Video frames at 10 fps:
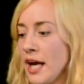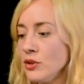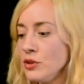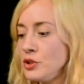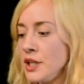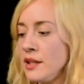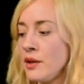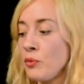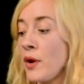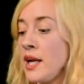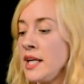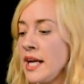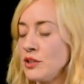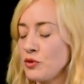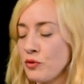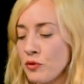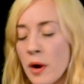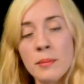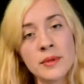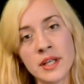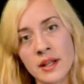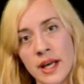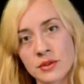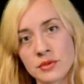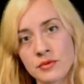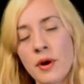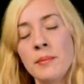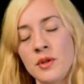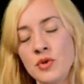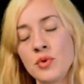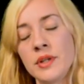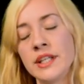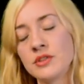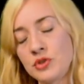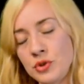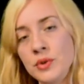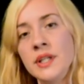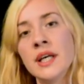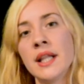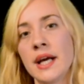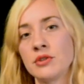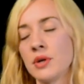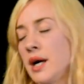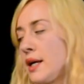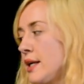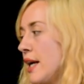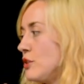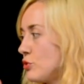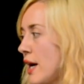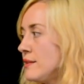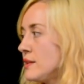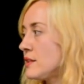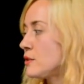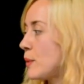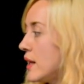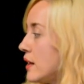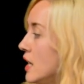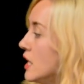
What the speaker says: energy that radiates from the nucleus to the electron and drives it to spin